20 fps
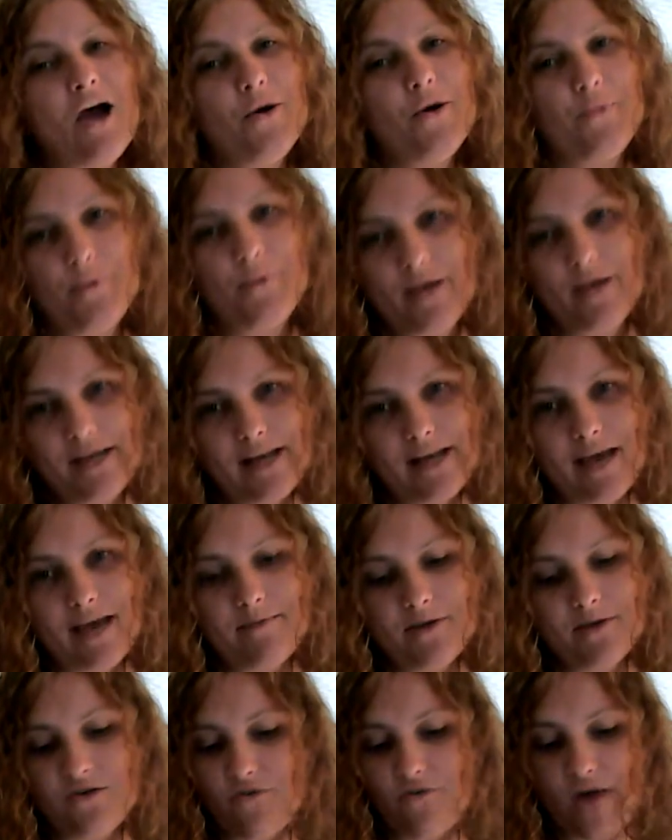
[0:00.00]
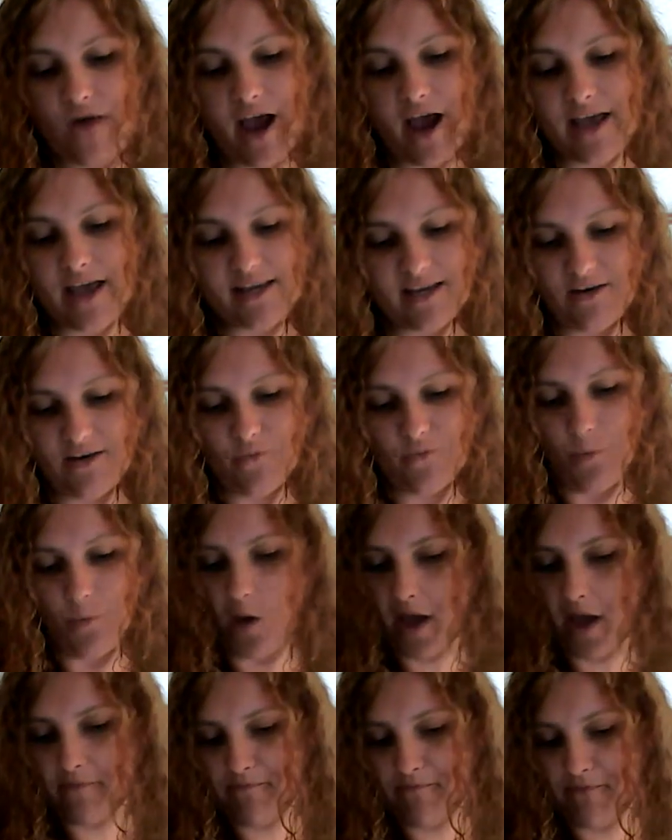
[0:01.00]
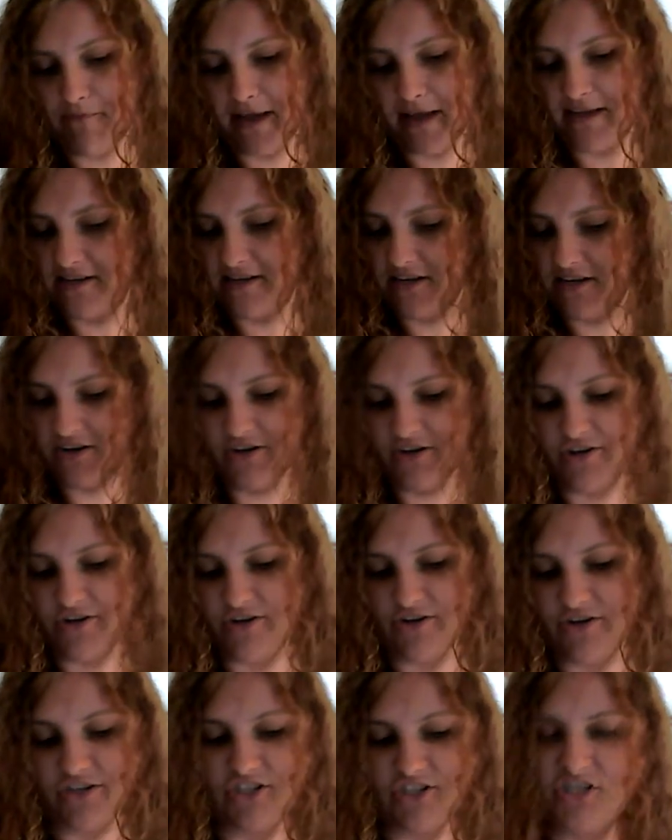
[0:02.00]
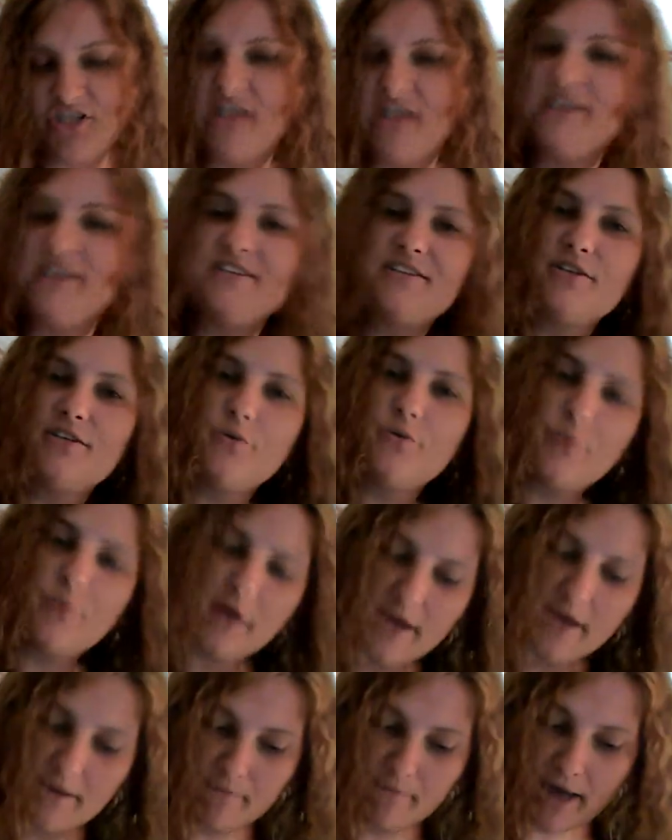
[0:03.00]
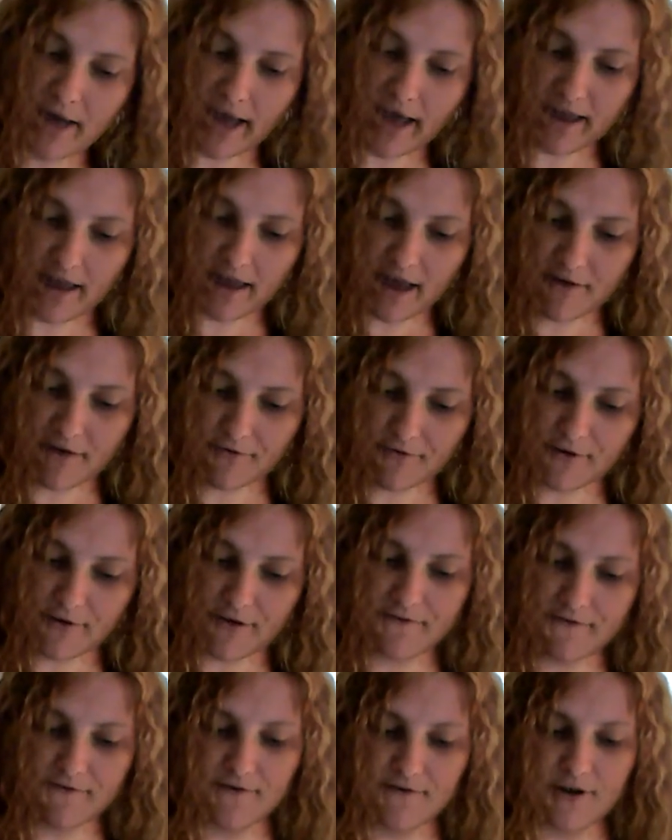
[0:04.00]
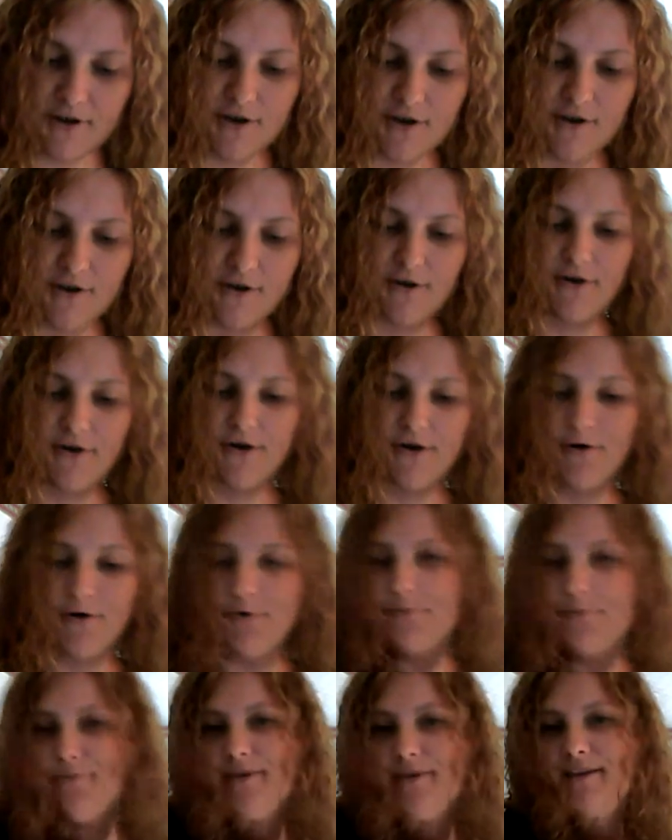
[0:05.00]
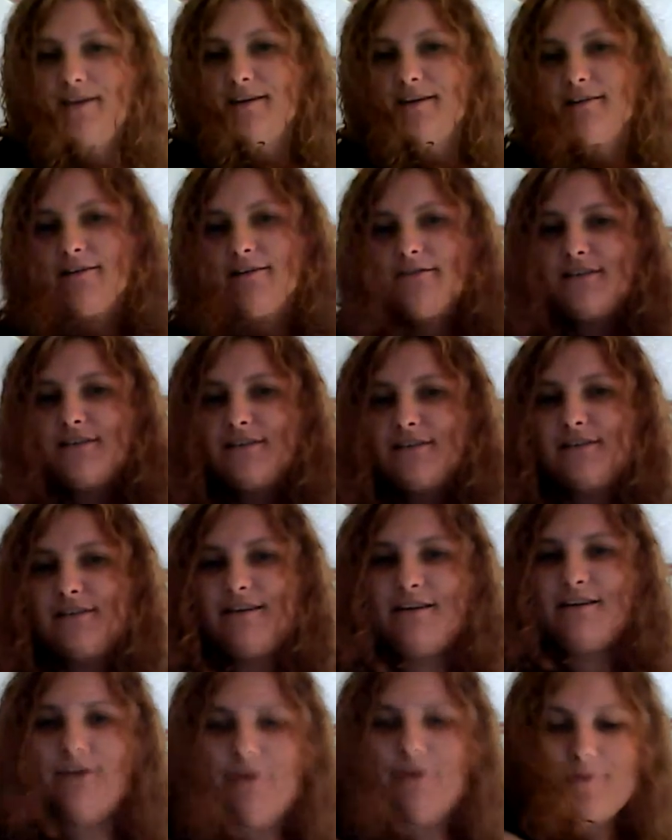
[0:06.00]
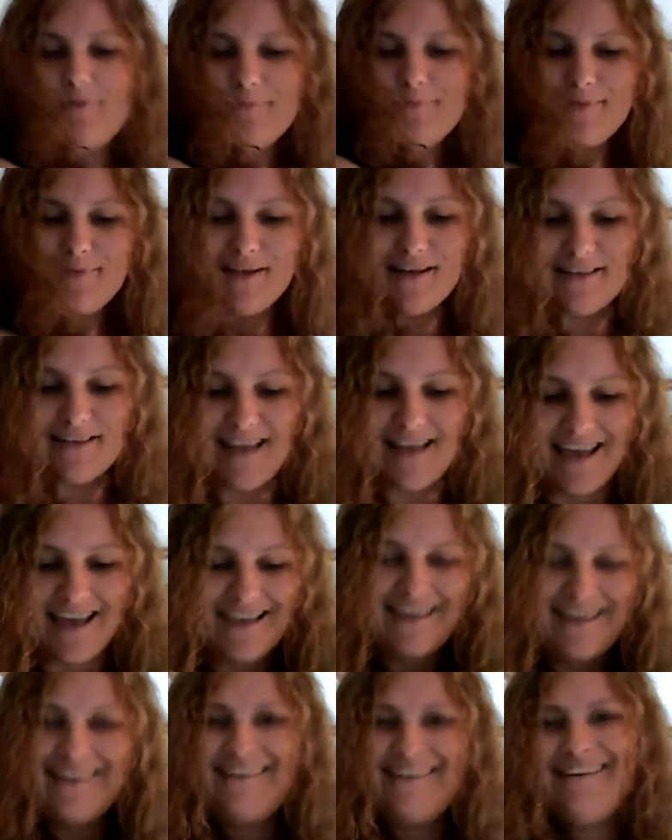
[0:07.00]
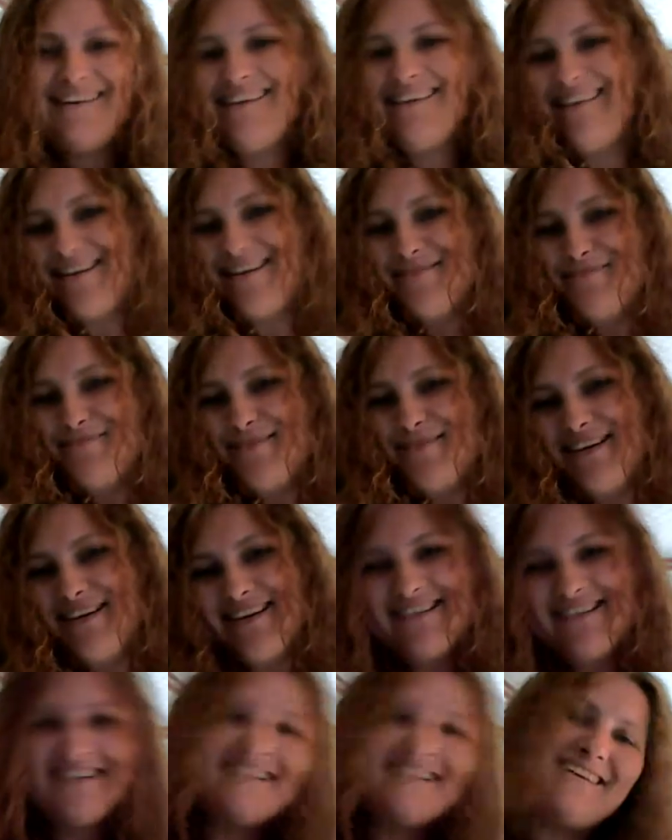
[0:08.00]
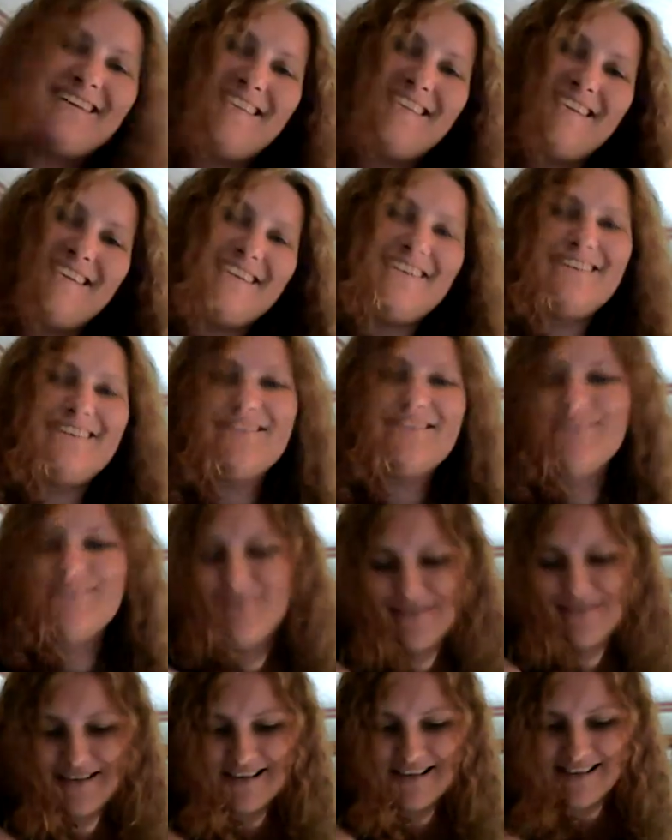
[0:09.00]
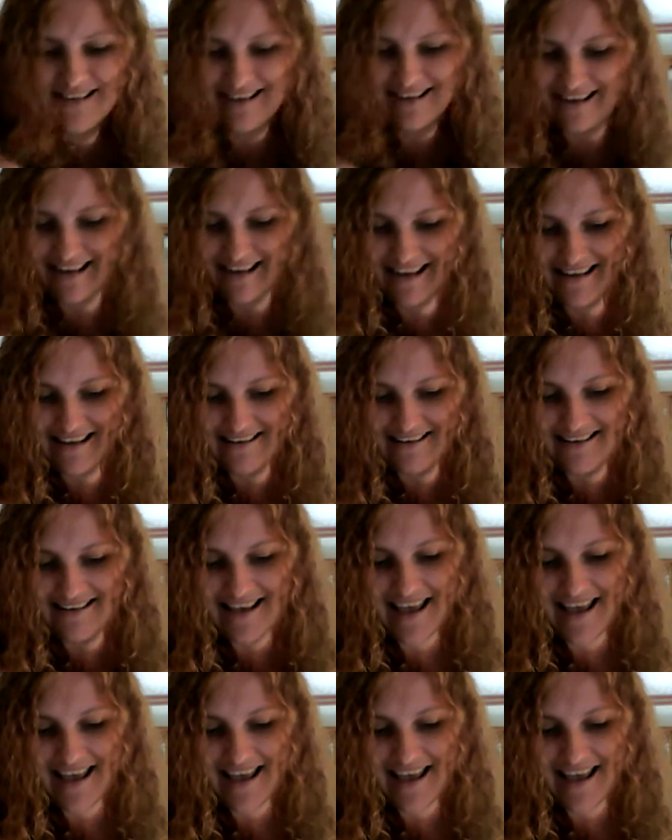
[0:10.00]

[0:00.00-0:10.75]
When I'm crying, wipe my tears, chase away my every fear. Hold me closely, hold me tight, love me gently through the night.